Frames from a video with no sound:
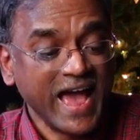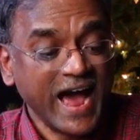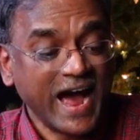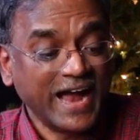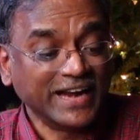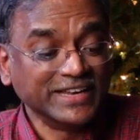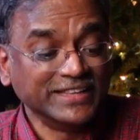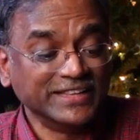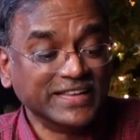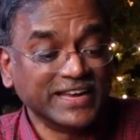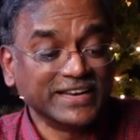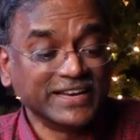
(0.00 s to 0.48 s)

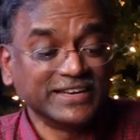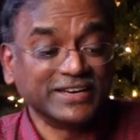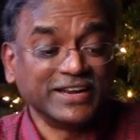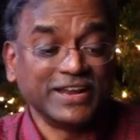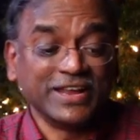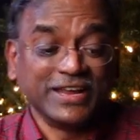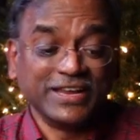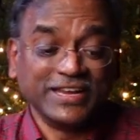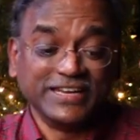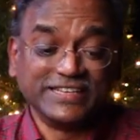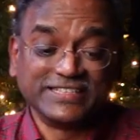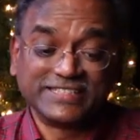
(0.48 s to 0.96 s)
And then
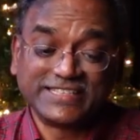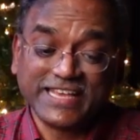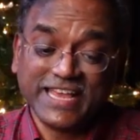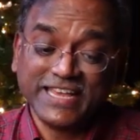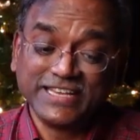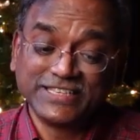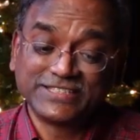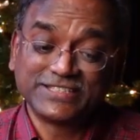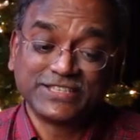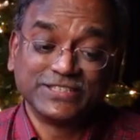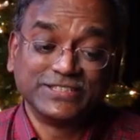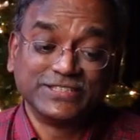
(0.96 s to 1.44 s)
it
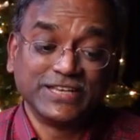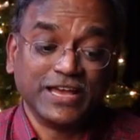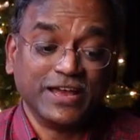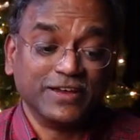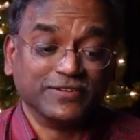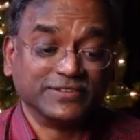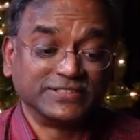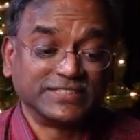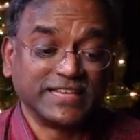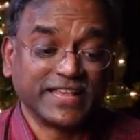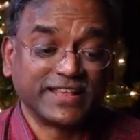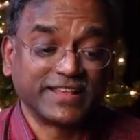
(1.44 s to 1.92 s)
says
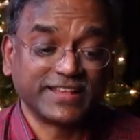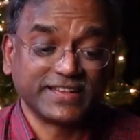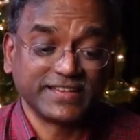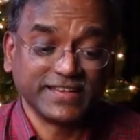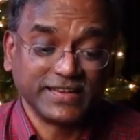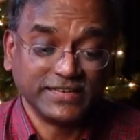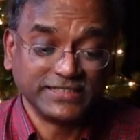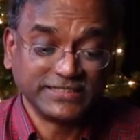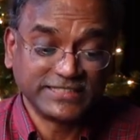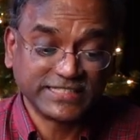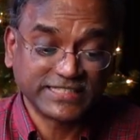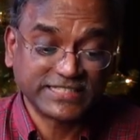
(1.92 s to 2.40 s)

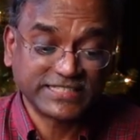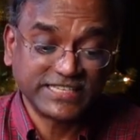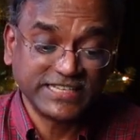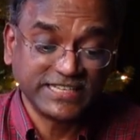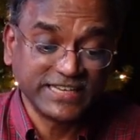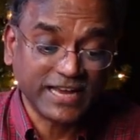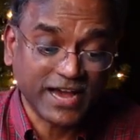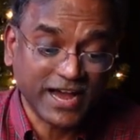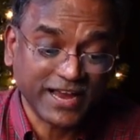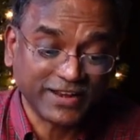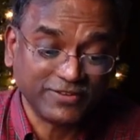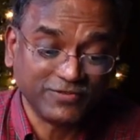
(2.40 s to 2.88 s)

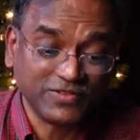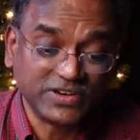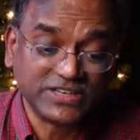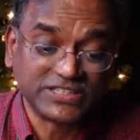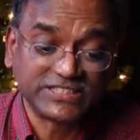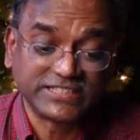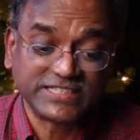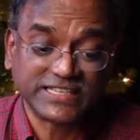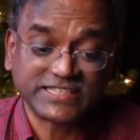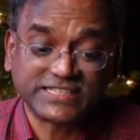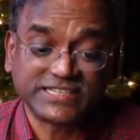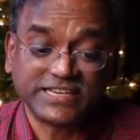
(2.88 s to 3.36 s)
69,
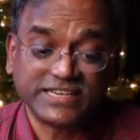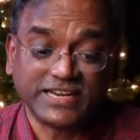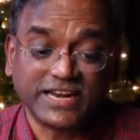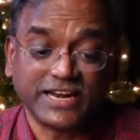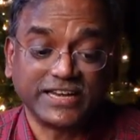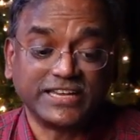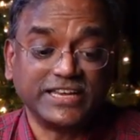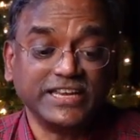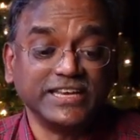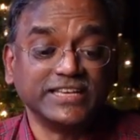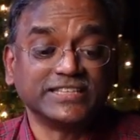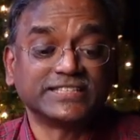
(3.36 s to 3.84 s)
verse 69,
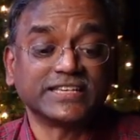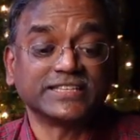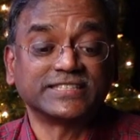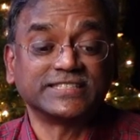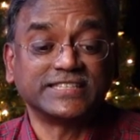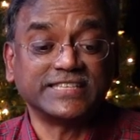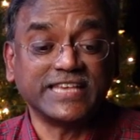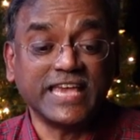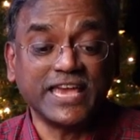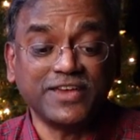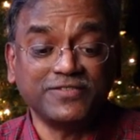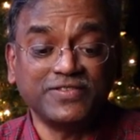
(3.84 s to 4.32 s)
he is a
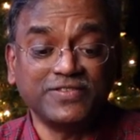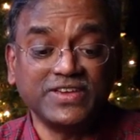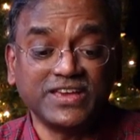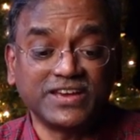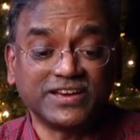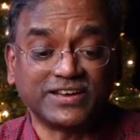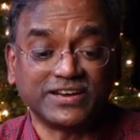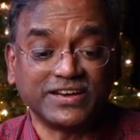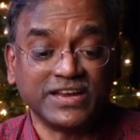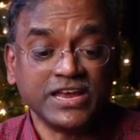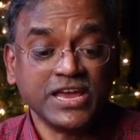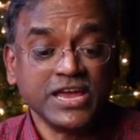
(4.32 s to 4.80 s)

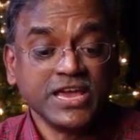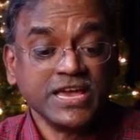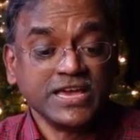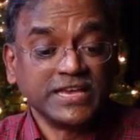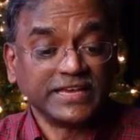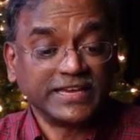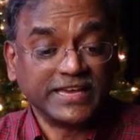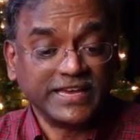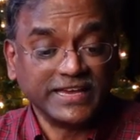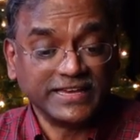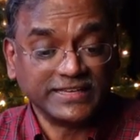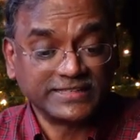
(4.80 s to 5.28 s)
savior.
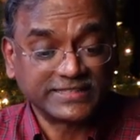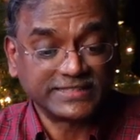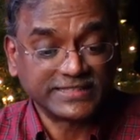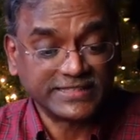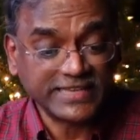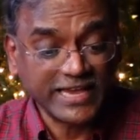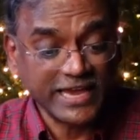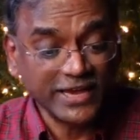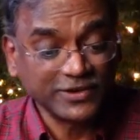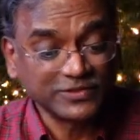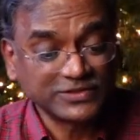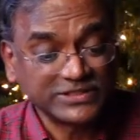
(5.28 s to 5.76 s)
He
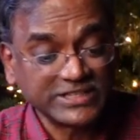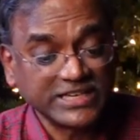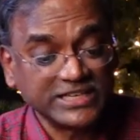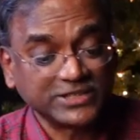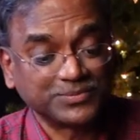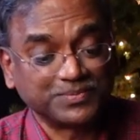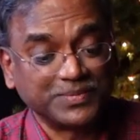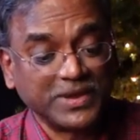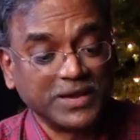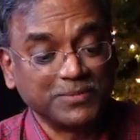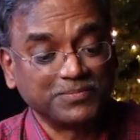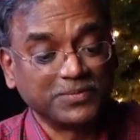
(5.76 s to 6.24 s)
saves his
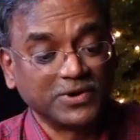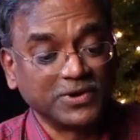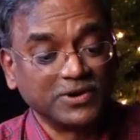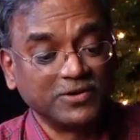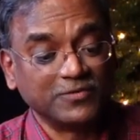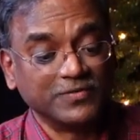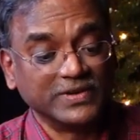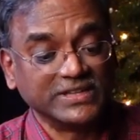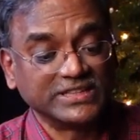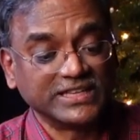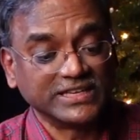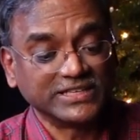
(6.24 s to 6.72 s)
people
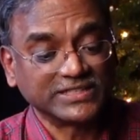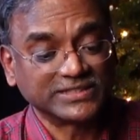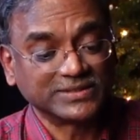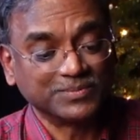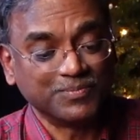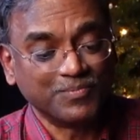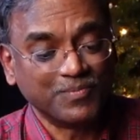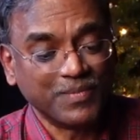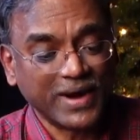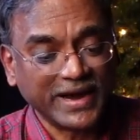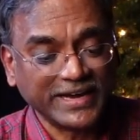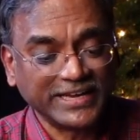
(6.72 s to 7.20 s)
with his
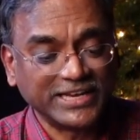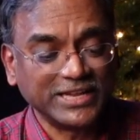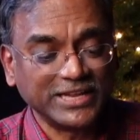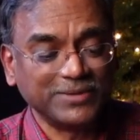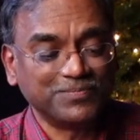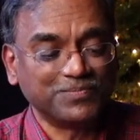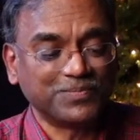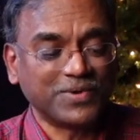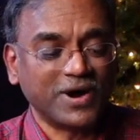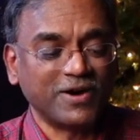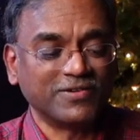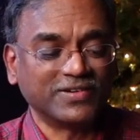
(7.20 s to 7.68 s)
mighty
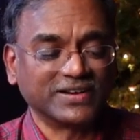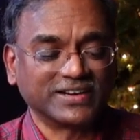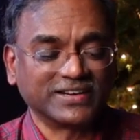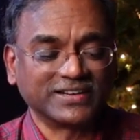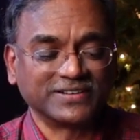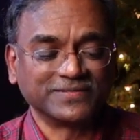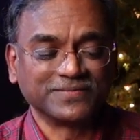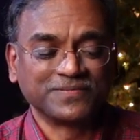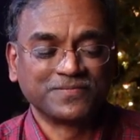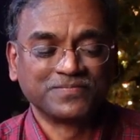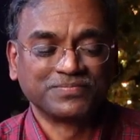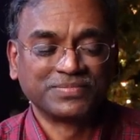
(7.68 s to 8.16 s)
power.
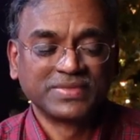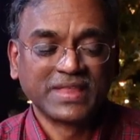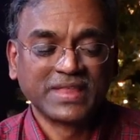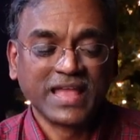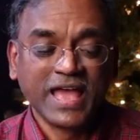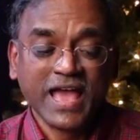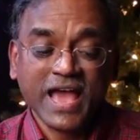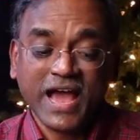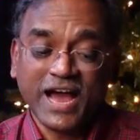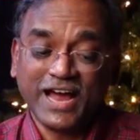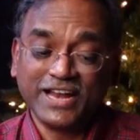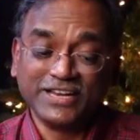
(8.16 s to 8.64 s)

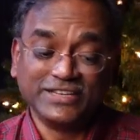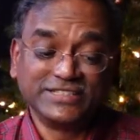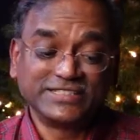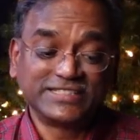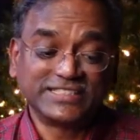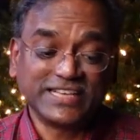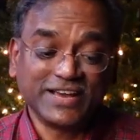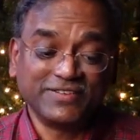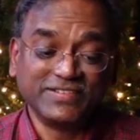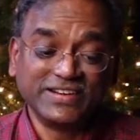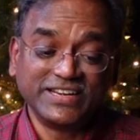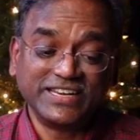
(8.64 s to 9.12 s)
And
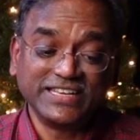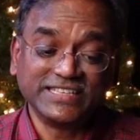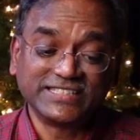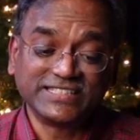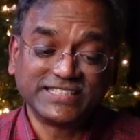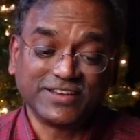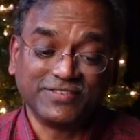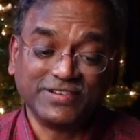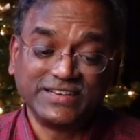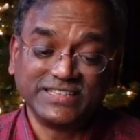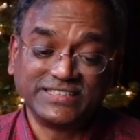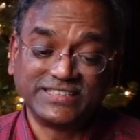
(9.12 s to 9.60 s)
70,
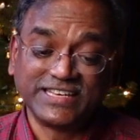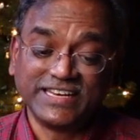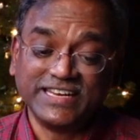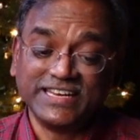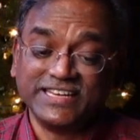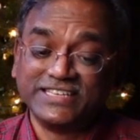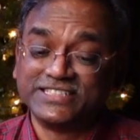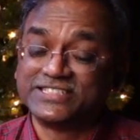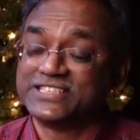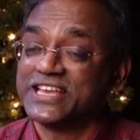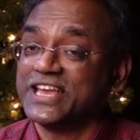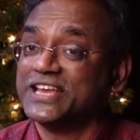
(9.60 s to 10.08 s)
73,
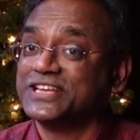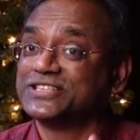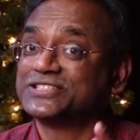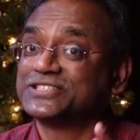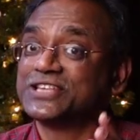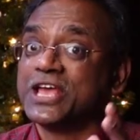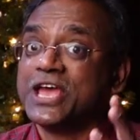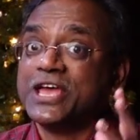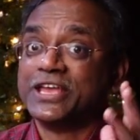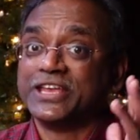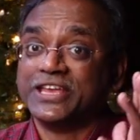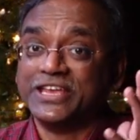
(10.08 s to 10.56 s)
it says
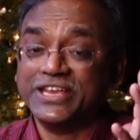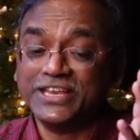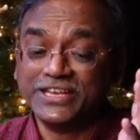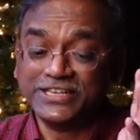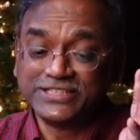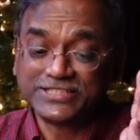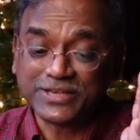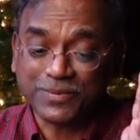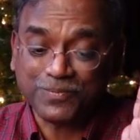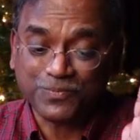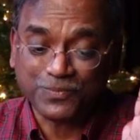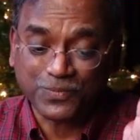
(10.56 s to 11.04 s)
he
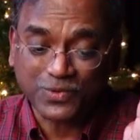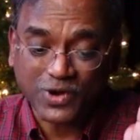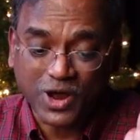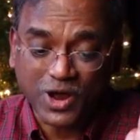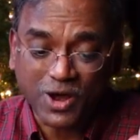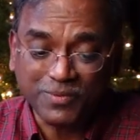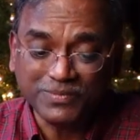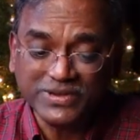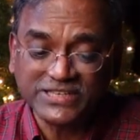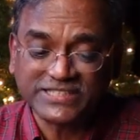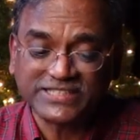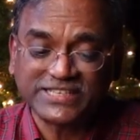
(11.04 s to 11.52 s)
is a
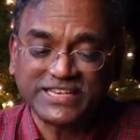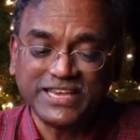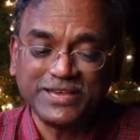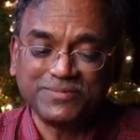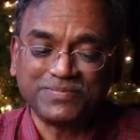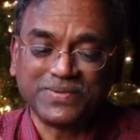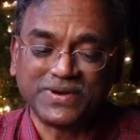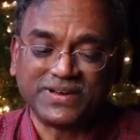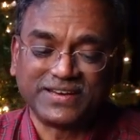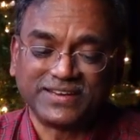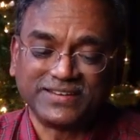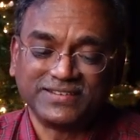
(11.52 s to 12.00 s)
promise
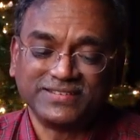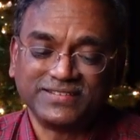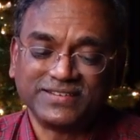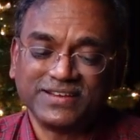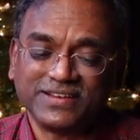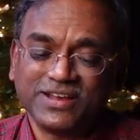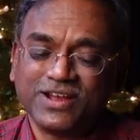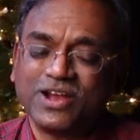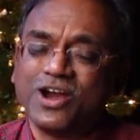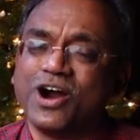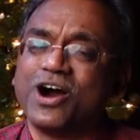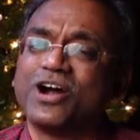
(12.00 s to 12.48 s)
keeper.
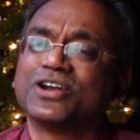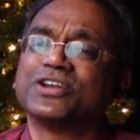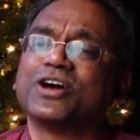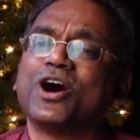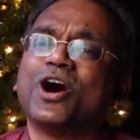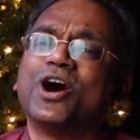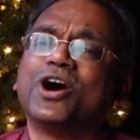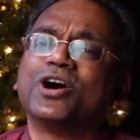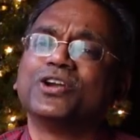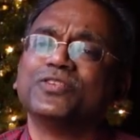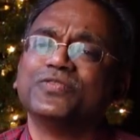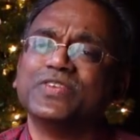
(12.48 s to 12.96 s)
God
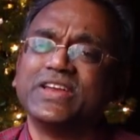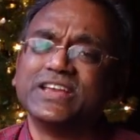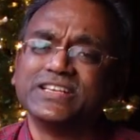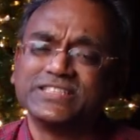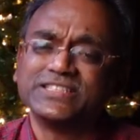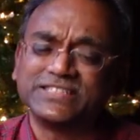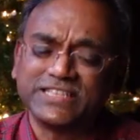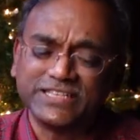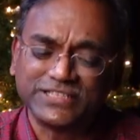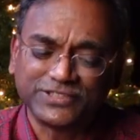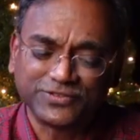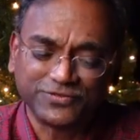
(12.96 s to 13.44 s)

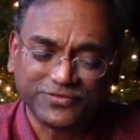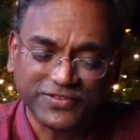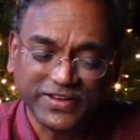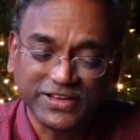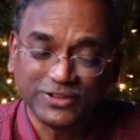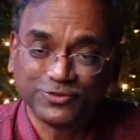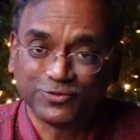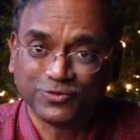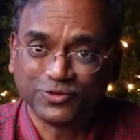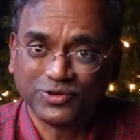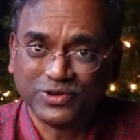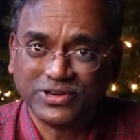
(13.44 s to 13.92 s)
always is
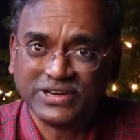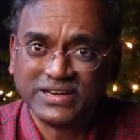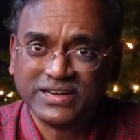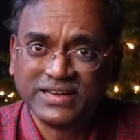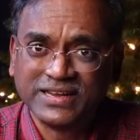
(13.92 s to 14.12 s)
faithful.